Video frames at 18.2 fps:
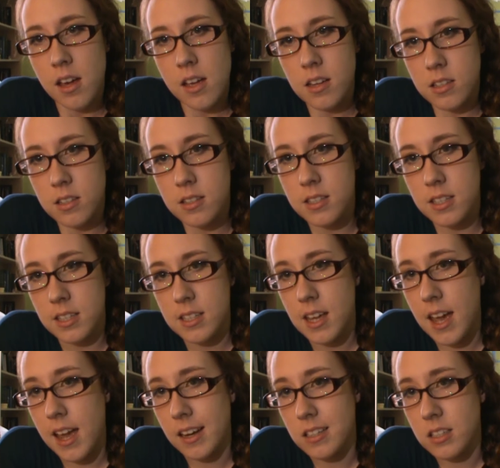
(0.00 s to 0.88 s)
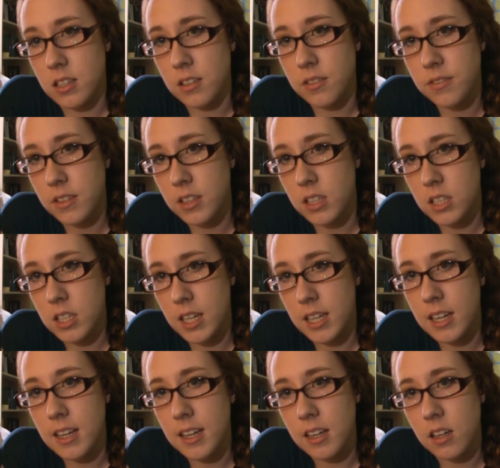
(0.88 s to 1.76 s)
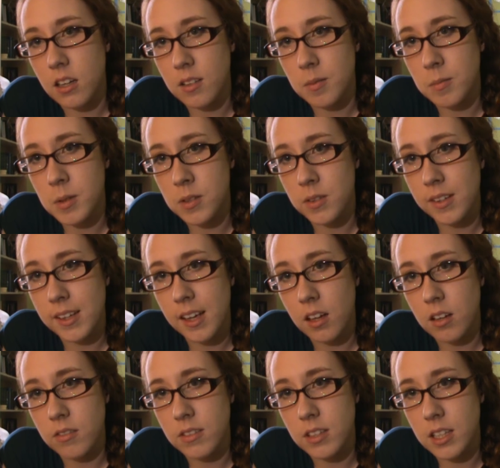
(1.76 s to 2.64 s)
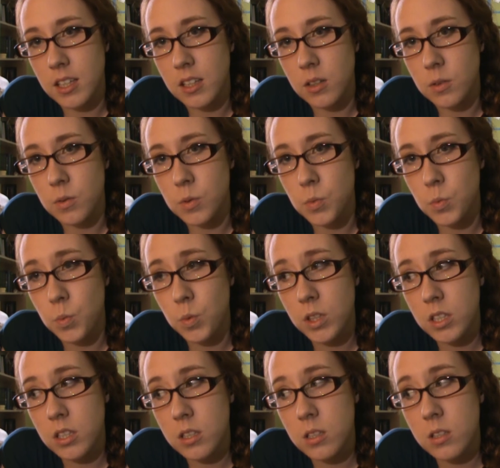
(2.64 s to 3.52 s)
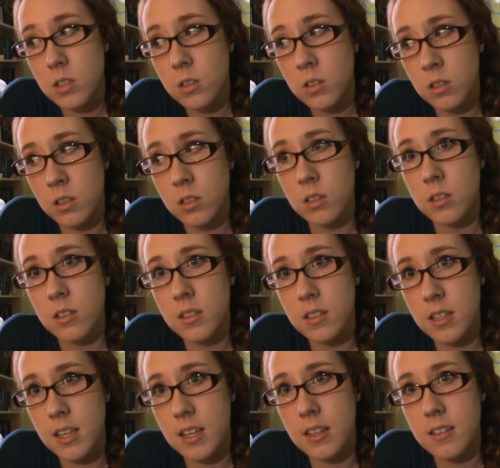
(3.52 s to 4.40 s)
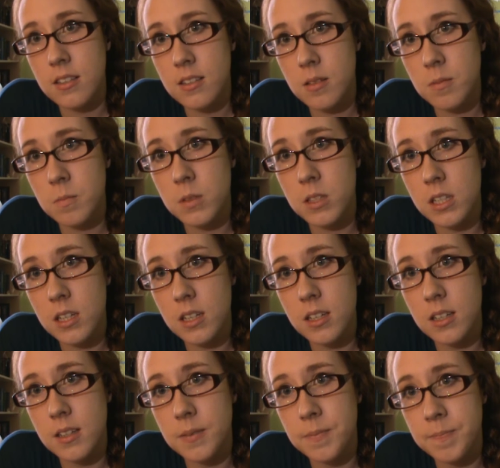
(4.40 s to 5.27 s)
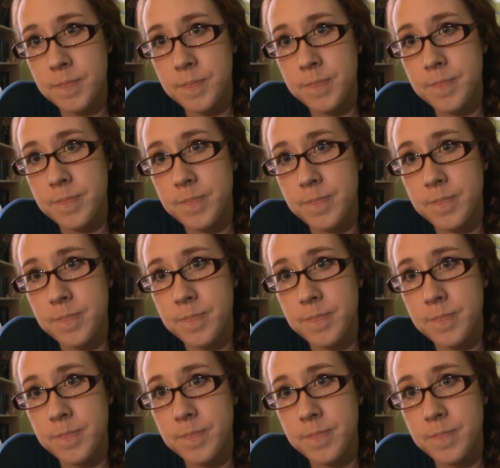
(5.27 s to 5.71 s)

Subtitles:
I just need to actually finish editing all the Musical videos, which could take some time.